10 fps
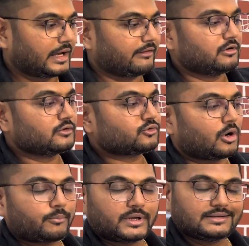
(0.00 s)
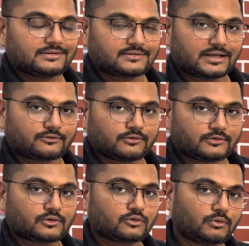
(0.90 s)
I will also open this test
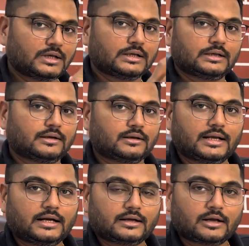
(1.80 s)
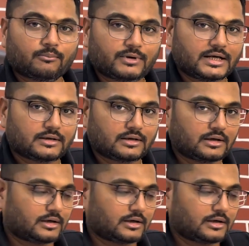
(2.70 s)
fixture, so we will get complete